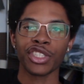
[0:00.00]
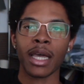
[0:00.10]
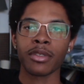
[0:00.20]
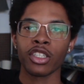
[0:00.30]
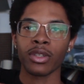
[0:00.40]

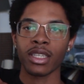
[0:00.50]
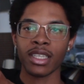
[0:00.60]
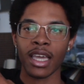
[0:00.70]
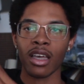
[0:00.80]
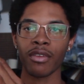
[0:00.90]
straps that you can
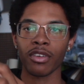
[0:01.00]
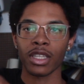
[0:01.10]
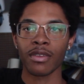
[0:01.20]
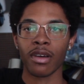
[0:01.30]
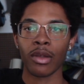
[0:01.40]
take off or
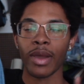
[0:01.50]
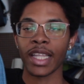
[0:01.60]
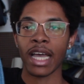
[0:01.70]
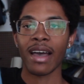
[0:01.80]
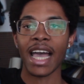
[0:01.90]
leave on. Right
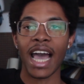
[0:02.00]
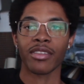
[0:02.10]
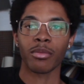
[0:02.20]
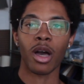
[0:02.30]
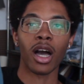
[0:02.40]
now I
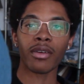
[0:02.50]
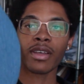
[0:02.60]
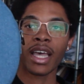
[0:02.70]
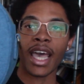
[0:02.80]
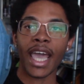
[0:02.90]
have them off.
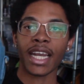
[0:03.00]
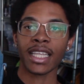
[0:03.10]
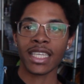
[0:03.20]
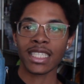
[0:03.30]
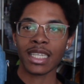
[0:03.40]
And
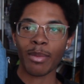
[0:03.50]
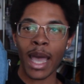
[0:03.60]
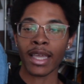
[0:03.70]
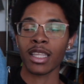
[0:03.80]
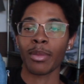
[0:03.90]
then this is the
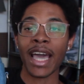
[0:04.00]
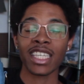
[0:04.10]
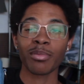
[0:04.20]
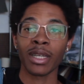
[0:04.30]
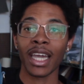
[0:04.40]
back. The
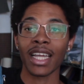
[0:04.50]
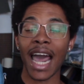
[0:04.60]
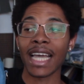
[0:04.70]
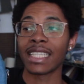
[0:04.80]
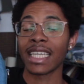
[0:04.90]
back is plain.
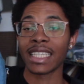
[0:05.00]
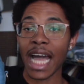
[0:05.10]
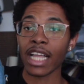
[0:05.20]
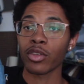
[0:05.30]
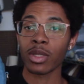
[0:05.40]
I did
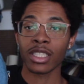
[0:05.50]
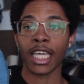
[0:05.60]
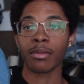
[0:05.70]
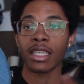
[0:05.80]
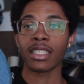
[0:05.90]
not do the
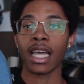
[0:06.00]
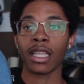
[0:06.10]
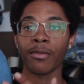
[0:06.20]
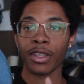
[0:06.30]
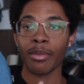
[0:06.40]
same
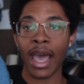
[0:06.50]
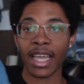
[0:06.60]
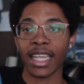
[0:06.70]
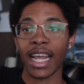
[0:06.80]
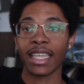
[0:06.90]
detailing for the
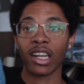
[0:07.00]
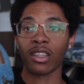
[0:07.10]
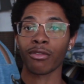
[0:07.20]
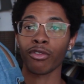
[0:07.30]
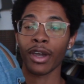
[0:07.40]
back that I did on
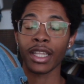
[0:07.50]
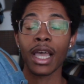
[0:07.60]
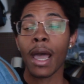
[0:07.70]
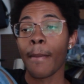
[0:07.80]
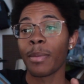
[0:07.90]
the front,
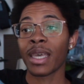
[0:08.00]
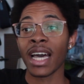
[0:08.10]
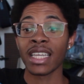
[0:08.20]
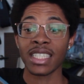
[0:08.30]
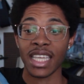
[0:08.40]

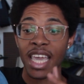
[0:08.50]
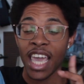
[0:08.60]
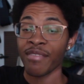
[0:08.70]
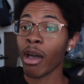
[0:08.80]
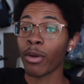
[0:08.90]
because
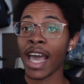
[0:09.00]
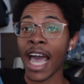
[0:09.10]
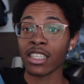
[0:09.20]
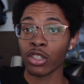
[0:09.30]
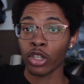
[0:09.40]
if I would have
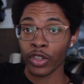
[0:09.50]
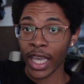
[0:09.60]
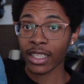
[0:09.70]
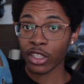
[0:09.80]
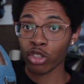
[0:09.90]
had to
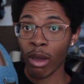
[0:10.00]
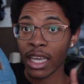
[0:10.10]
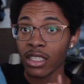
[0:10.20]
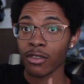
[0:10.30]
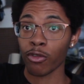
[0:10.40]
create this
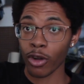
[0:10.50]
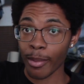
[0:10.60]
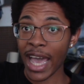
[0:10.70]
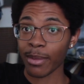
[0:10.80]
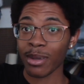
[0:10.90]
twice for a
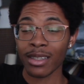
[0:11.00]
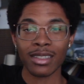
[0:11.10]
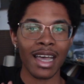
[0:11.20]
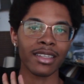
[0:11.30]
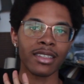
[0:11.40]
back
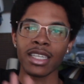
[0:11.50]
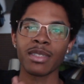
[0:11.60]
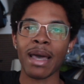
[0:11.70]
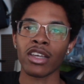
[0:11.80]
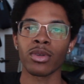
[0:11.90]
piece,
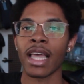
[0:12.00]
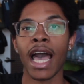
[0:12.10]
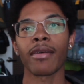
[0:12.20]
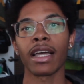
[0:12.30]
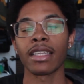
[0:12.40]
these bags would not
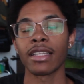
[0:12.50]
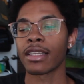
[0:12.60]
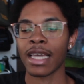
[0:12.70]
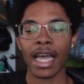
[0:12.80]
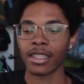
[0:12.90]
have
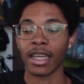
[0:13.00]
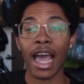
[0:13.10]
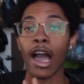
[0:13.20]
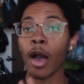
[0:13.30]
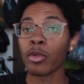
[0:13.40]
gotten done.
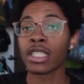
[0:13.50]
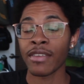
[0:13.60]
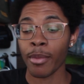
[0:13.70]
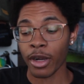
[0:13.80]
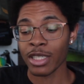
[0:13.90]
I almost
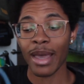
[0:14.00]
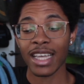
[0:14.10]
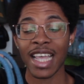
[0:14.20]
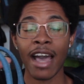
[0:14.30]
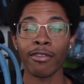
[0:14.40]
gave up on these
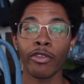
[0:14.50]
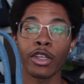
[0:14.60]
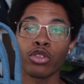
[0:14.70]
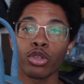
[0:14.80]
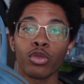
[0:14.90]
bags halfway
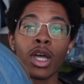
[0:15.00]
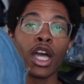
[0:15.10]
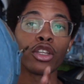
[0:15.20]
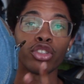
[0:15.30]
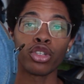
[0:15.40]
through
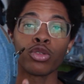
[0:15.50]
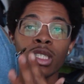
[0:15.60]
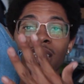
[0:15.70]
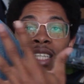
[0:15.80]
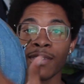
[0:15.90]
due
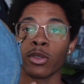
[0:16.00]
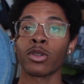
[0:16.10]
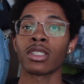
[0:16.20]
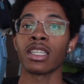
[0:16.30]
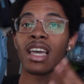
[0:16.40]
to the
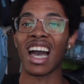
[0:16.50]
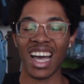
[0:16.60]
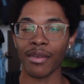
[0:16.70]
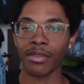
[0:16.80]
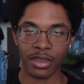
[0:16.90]
difficulty
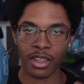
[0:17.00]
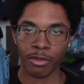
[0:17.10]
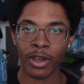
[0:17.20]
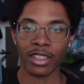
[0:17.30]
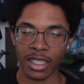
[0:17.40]
of the
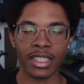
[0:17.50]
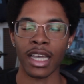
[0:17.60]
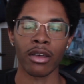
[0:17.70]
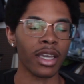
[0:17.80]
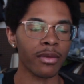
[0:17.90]
front
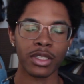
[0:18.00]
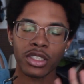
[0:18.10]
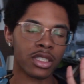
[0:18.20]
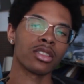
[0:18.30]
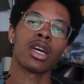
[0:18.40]
detail. It was
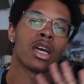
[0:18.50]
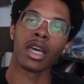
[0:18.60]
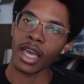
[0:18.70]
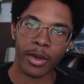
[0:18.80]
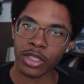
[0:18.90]
just
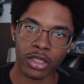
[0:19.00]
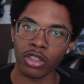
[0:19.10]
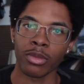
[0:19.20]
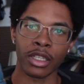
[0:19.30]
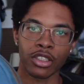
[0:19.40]

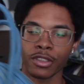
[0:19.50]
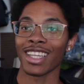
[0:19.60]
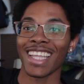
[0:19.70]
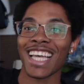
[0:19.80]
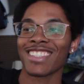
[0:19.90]
too much. So
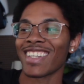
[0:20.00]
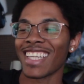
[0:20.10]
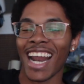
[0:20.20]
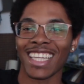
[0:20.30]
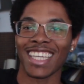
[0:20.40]
the next one
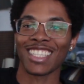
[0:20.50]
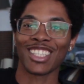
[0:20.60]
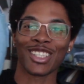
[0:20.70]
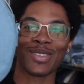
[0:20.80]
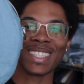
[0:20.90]
that I did
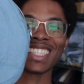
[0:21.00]
too was